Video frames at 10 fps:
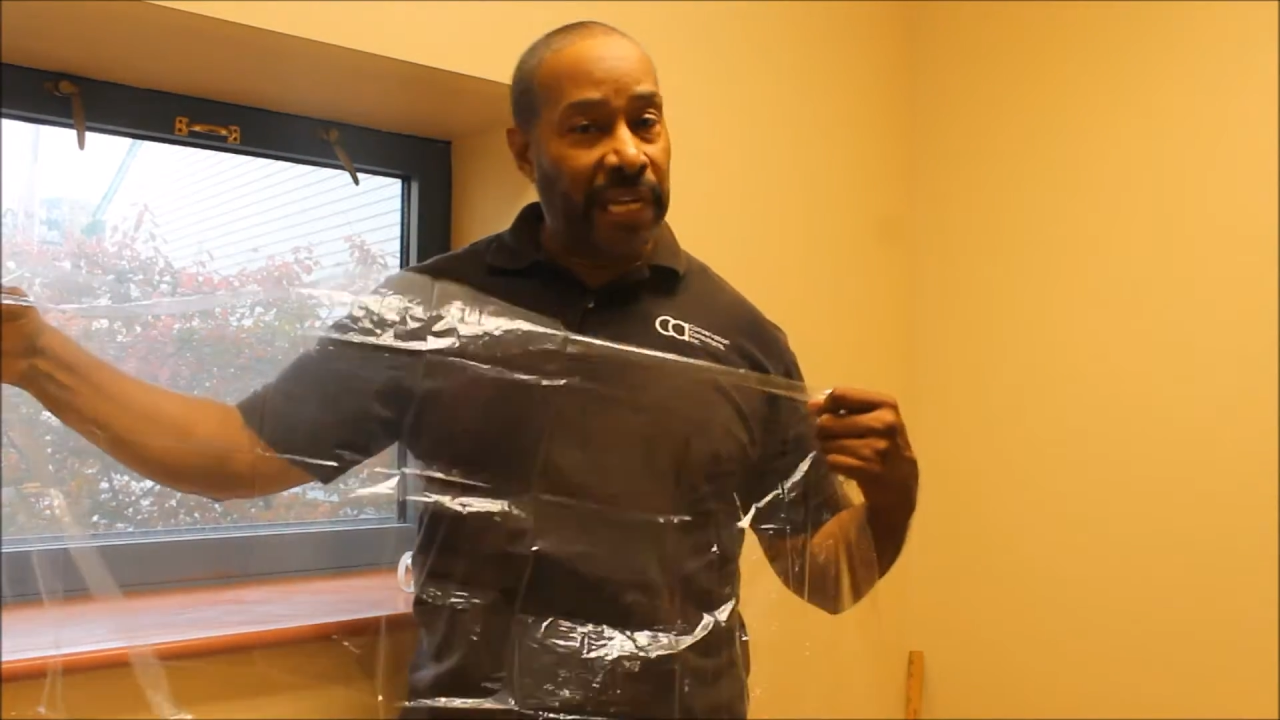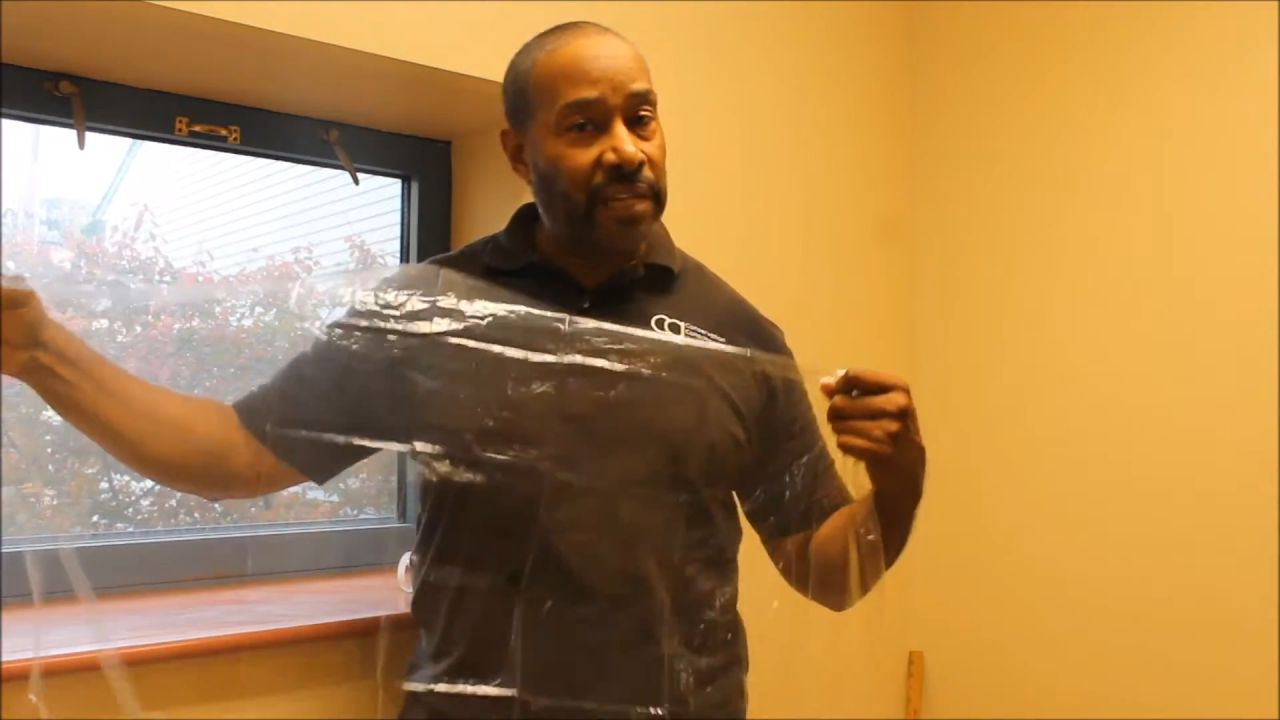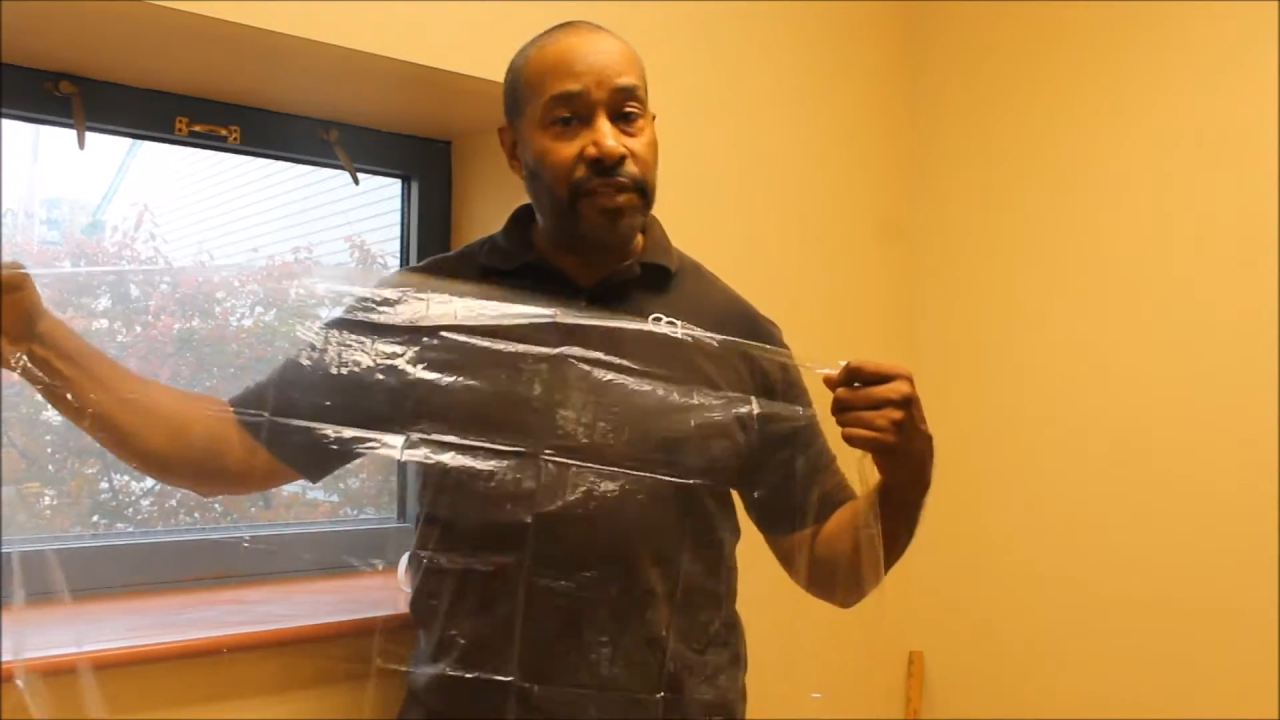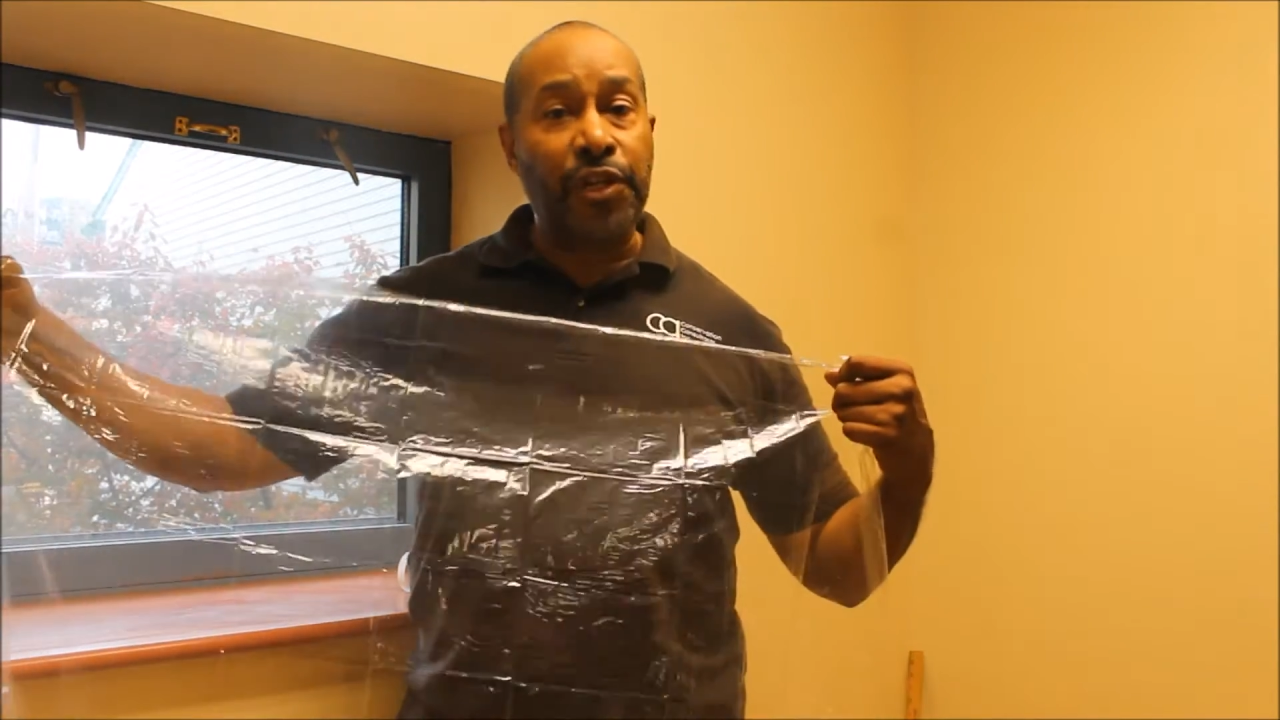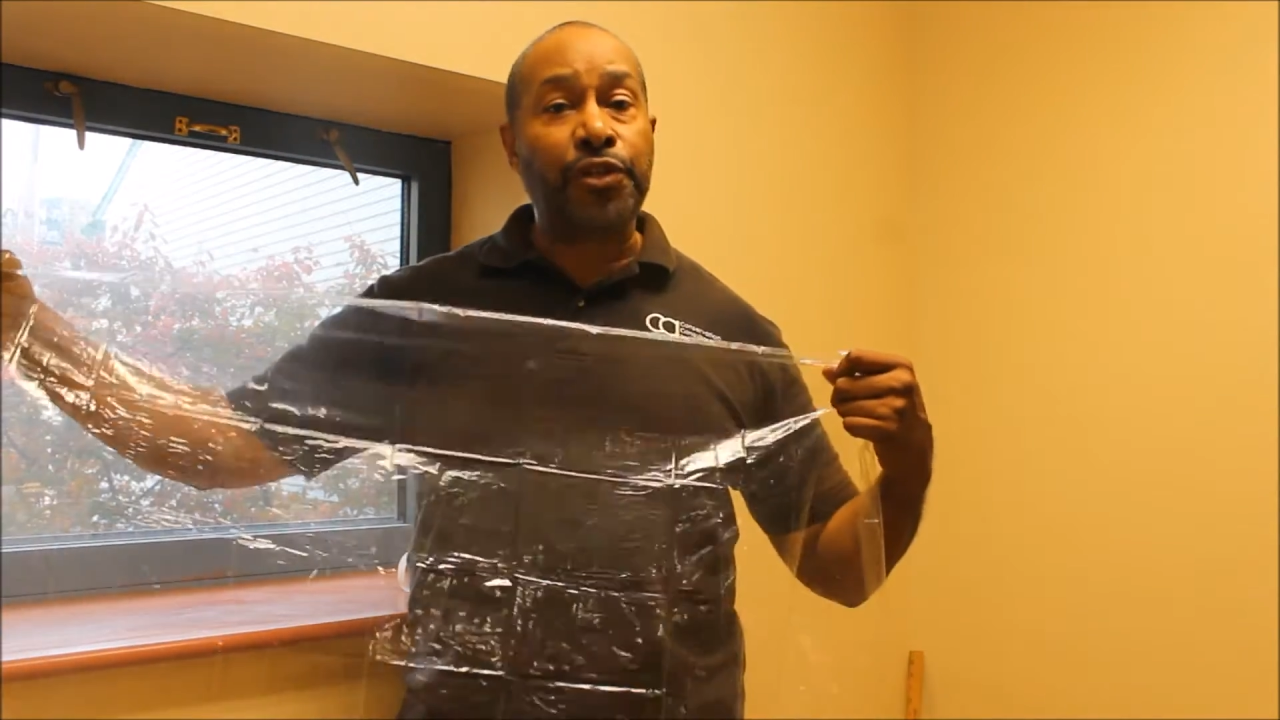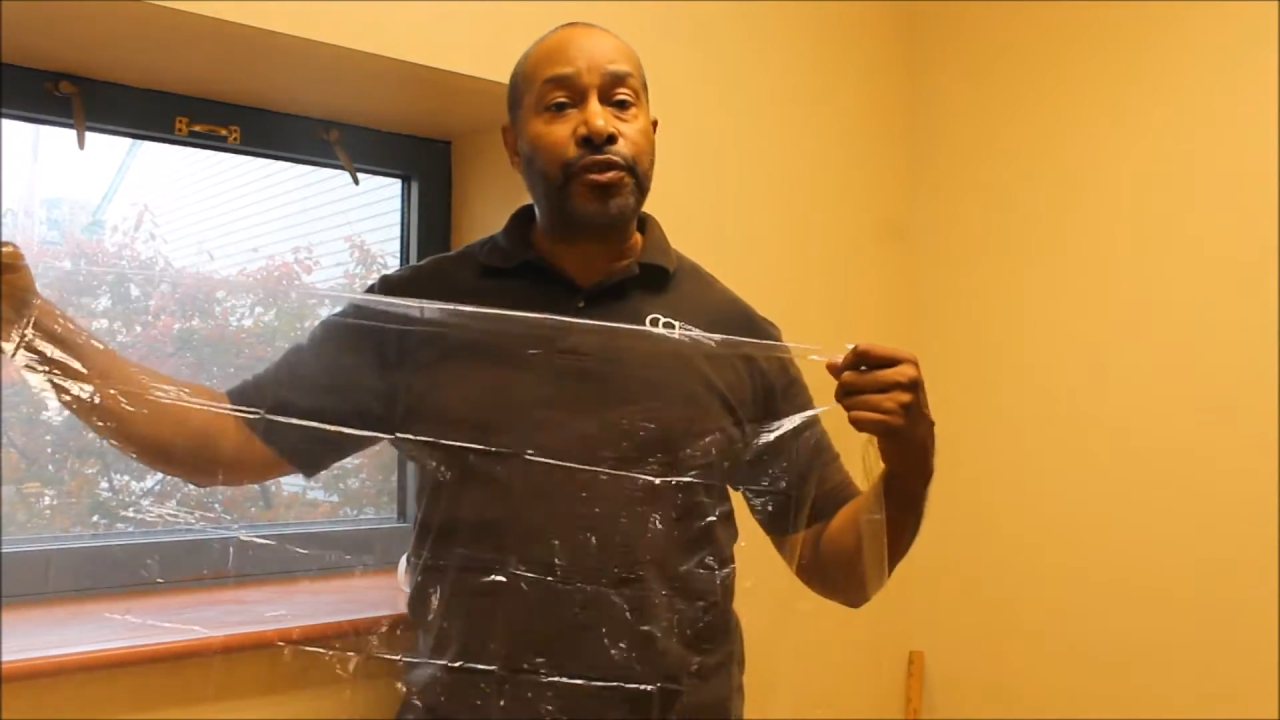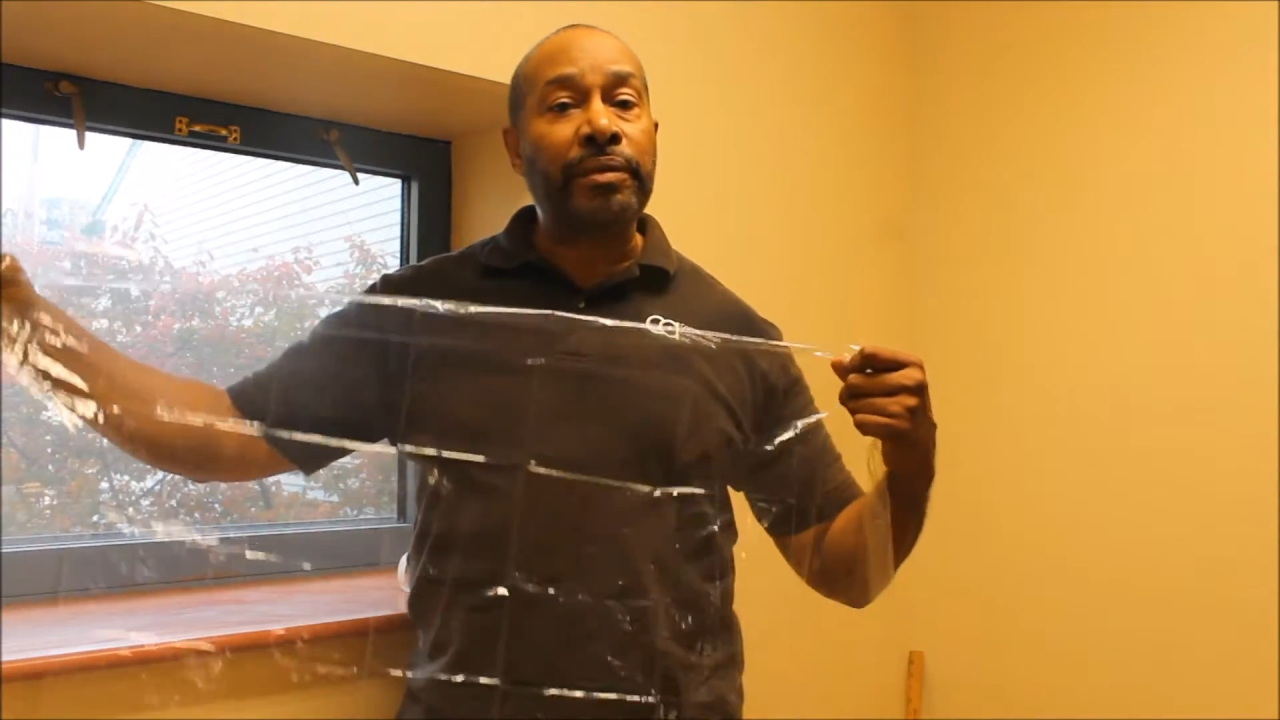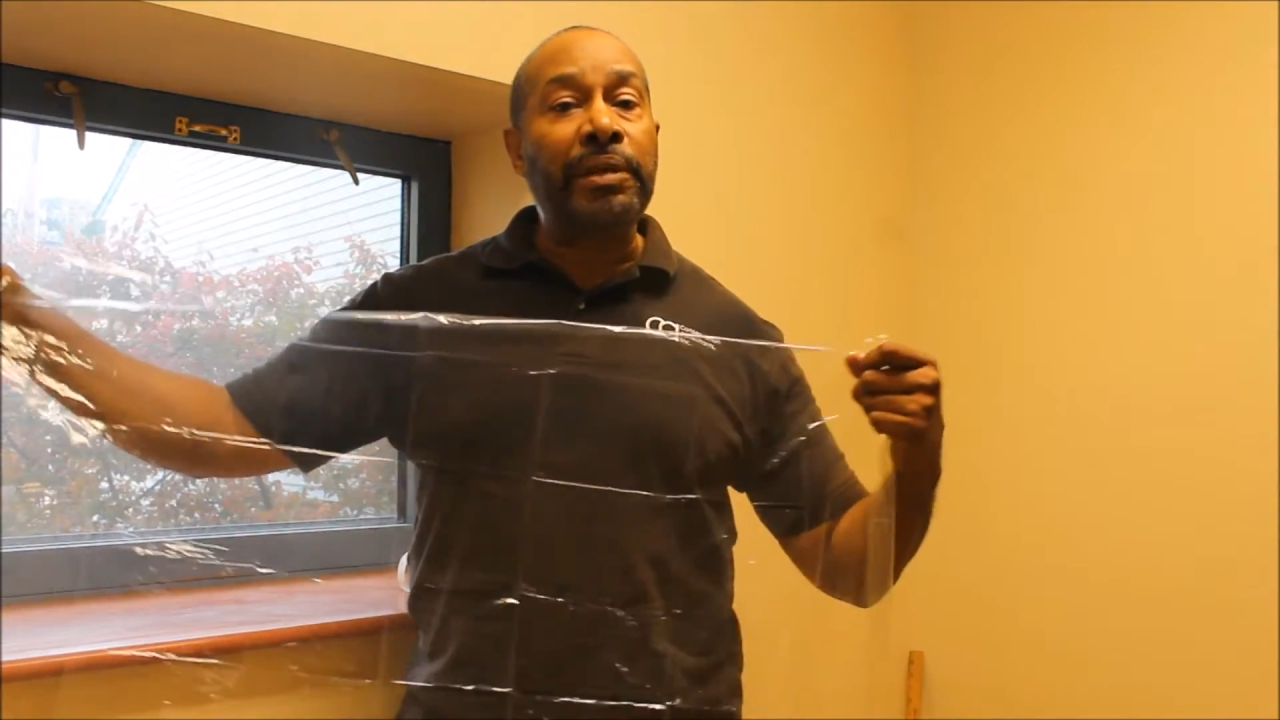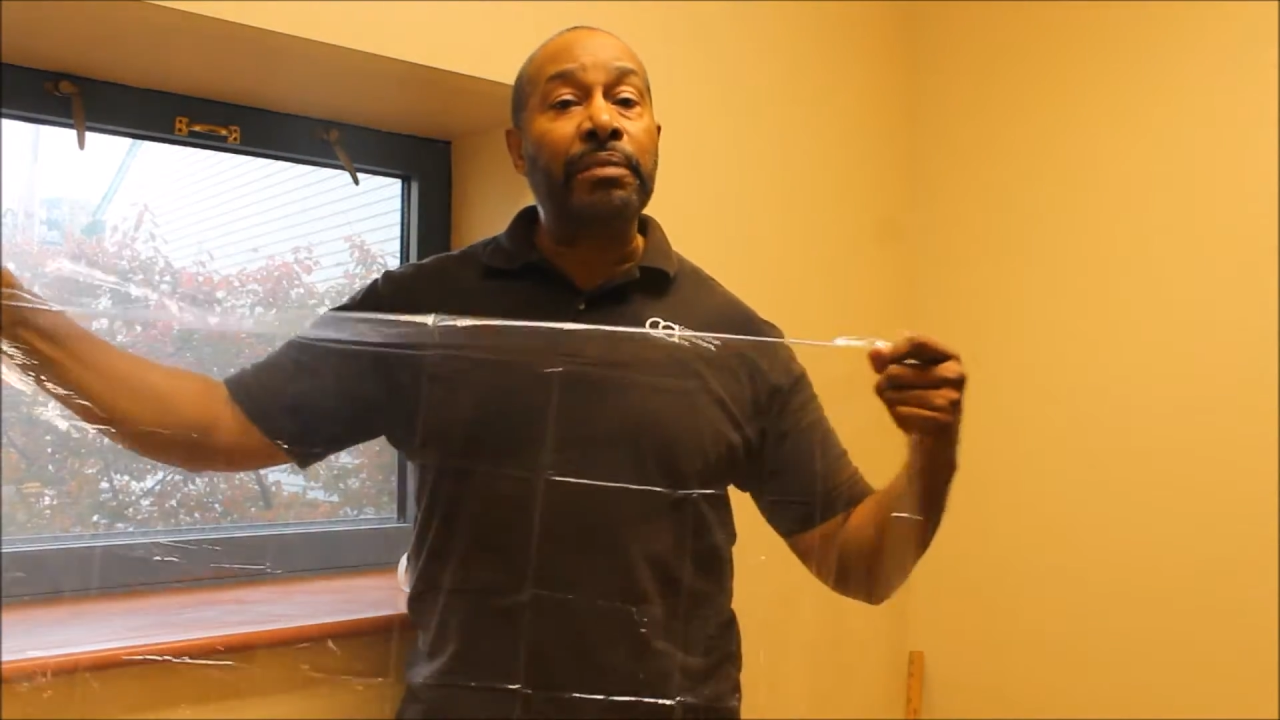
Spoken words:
It's extremely